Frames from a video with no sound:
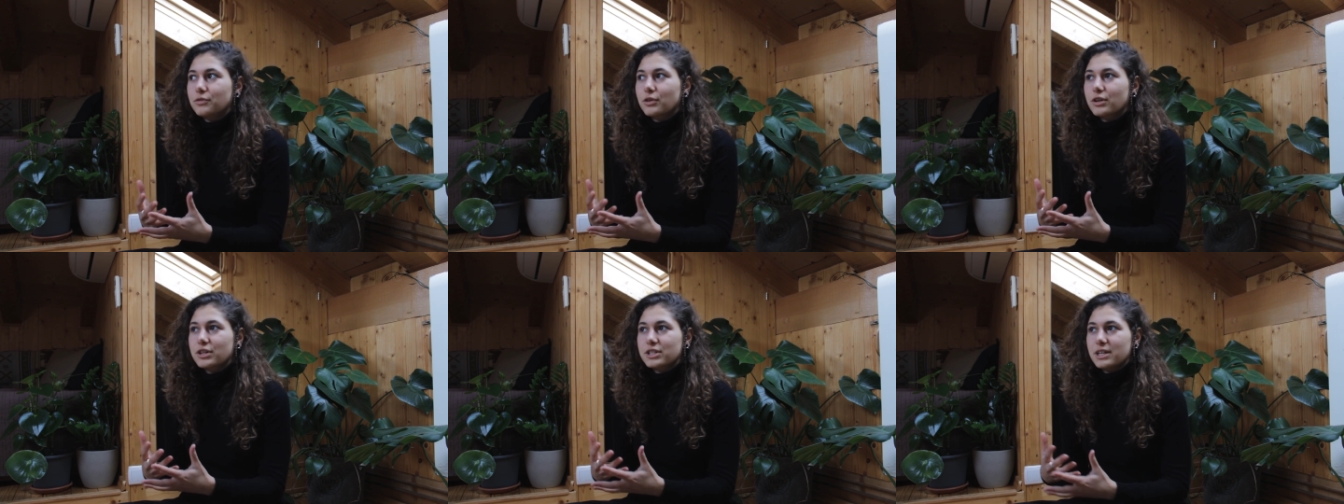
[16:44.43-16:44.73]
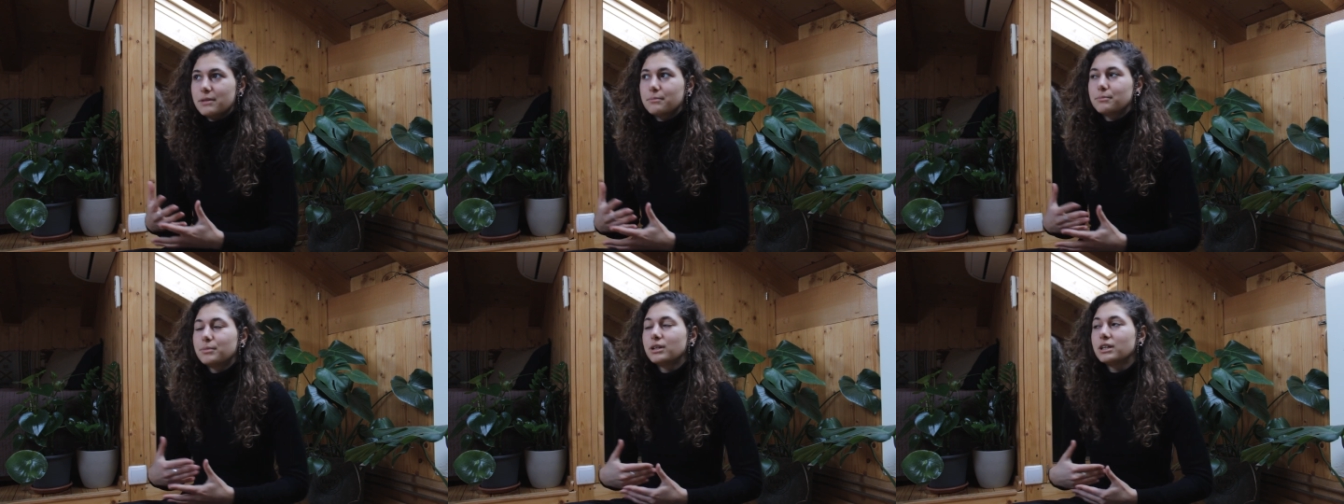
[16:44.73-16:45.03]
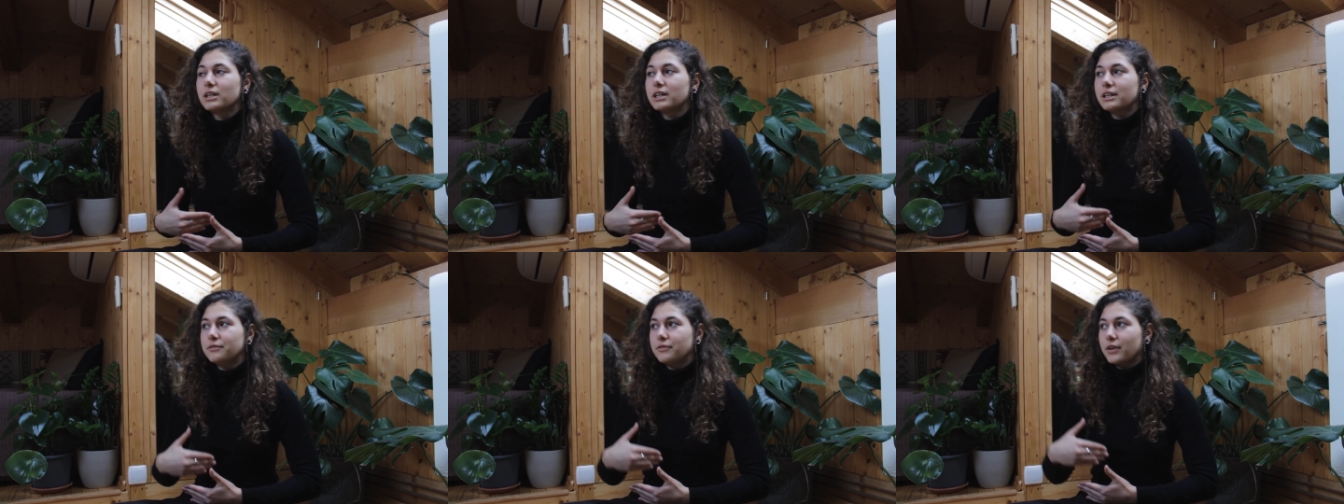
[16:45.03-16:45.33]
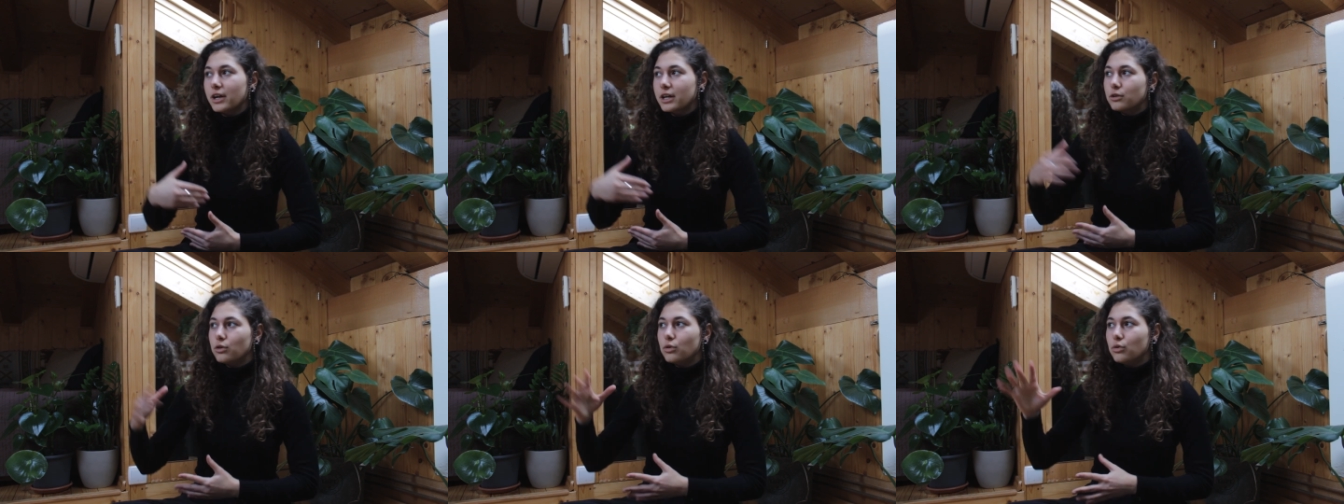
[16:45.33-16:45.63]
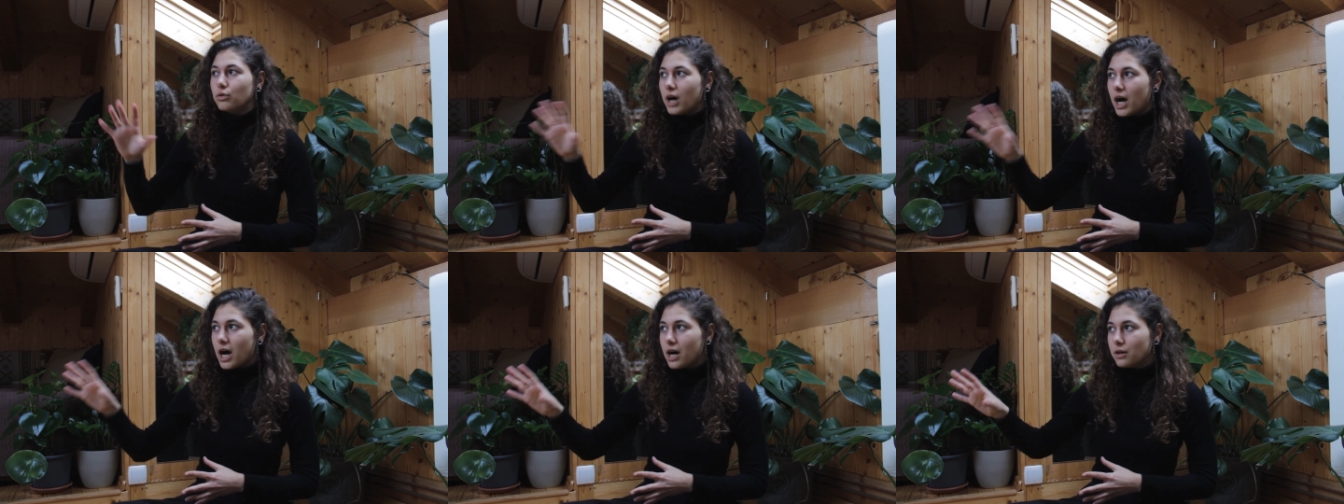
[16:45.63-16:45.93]
For example, if I go
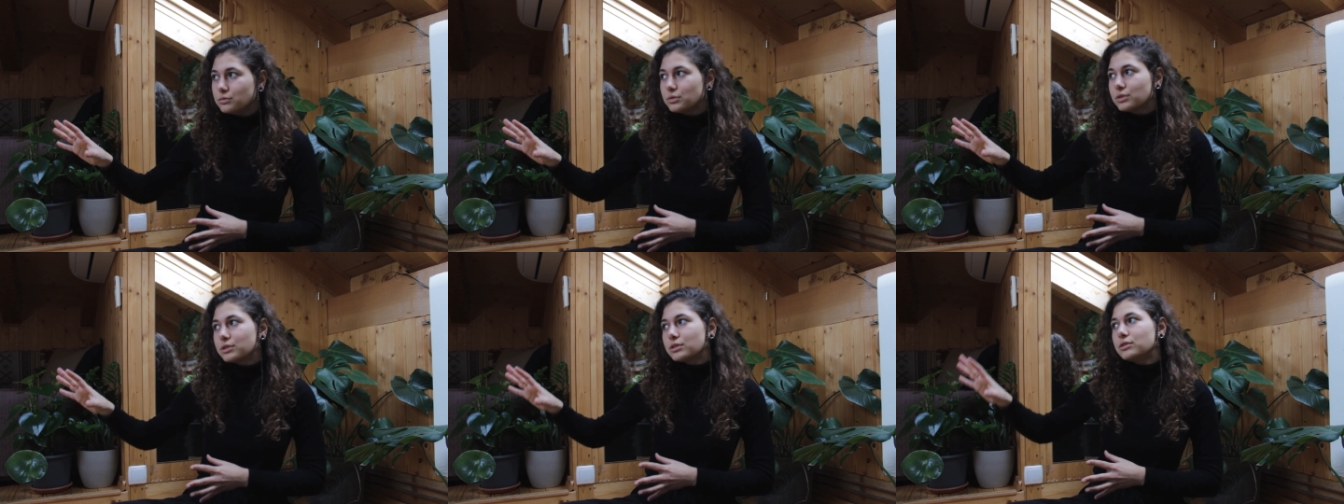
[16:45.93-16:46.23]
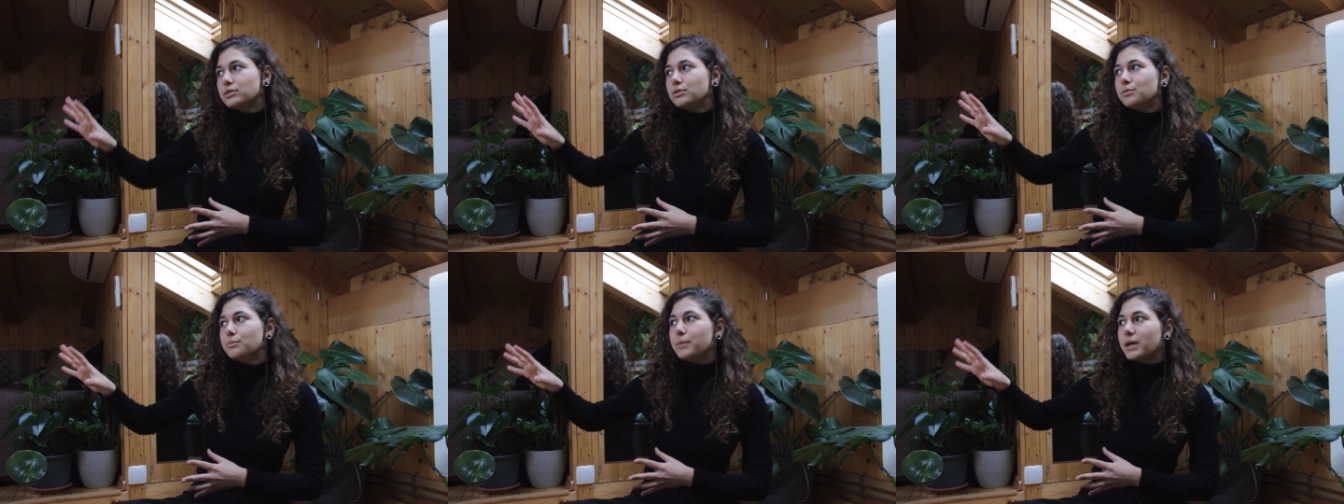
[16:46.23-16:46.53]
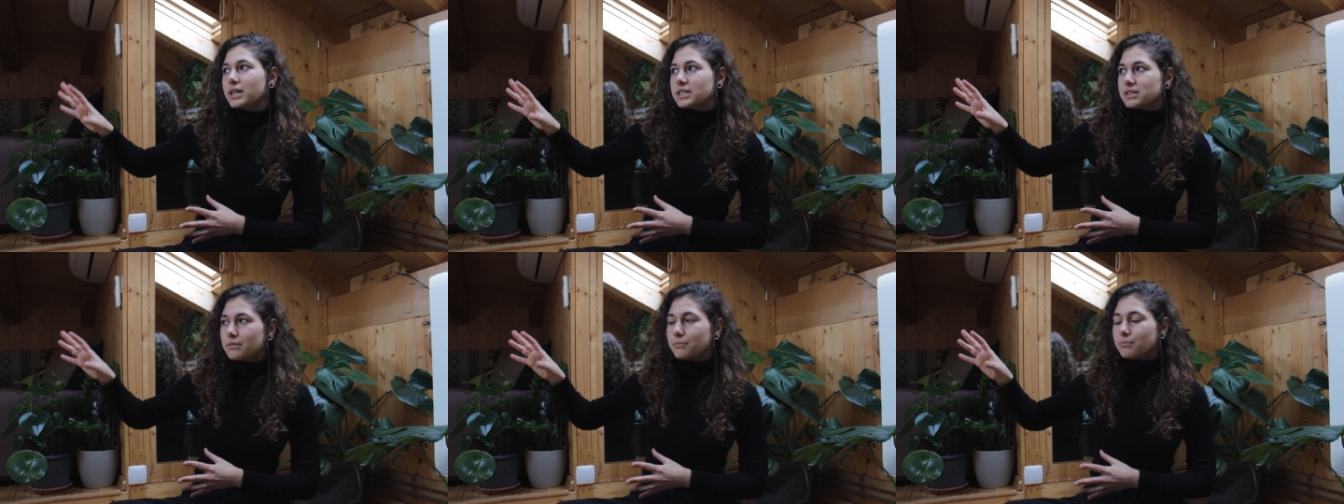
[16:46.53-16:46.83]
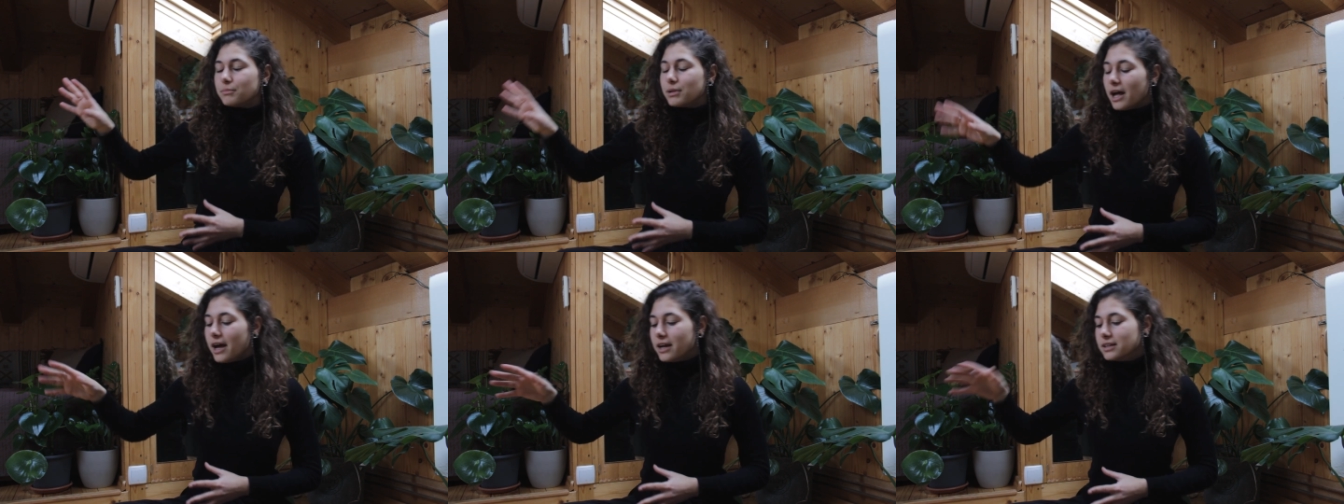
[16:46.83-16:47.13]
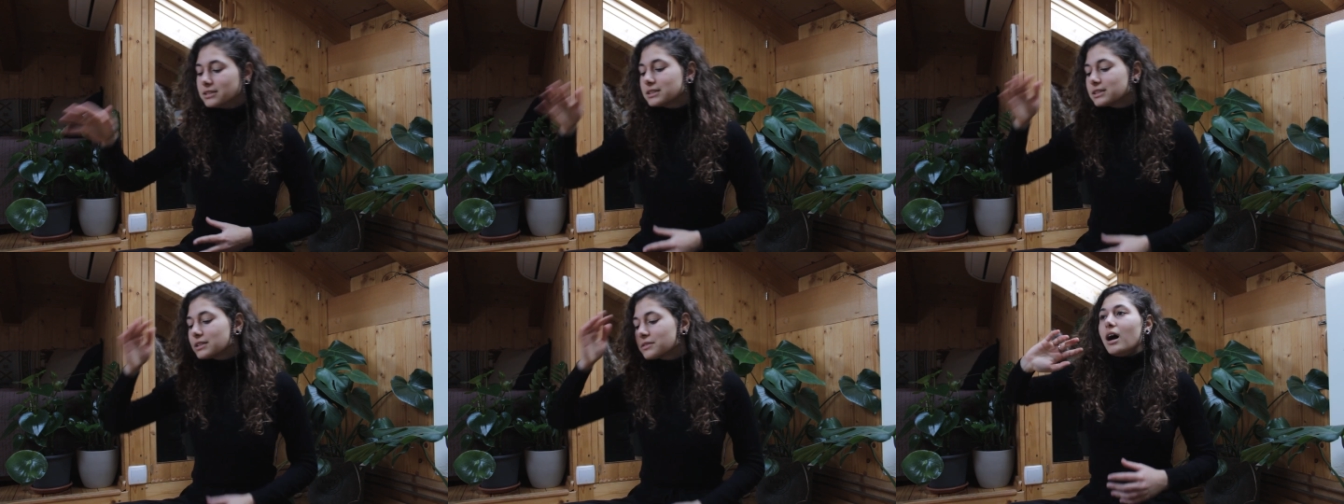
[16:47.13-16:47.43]
out to pick some
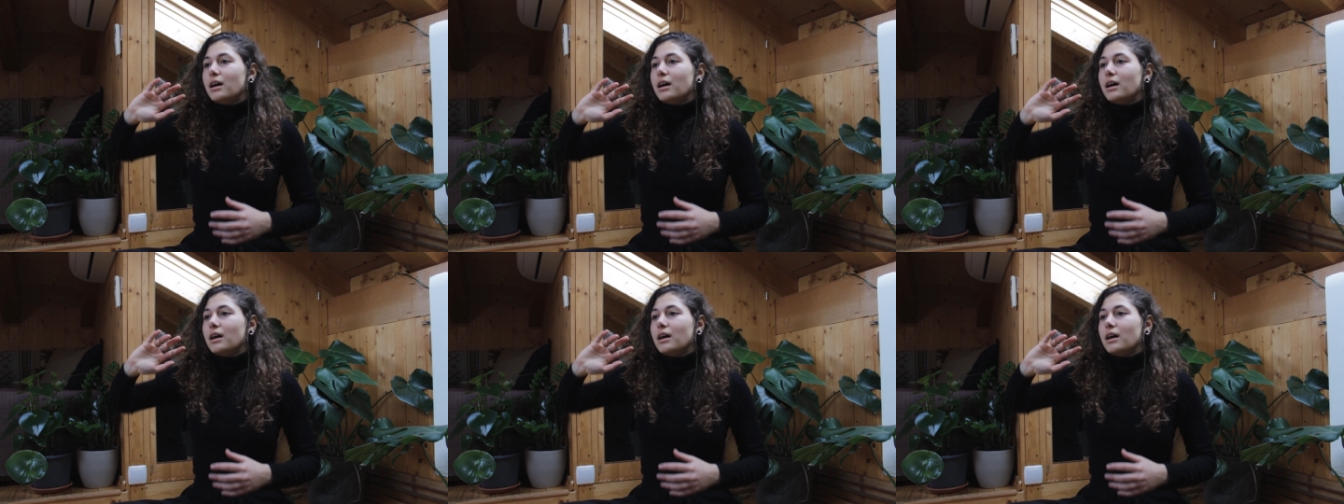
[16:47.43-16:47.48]
plants,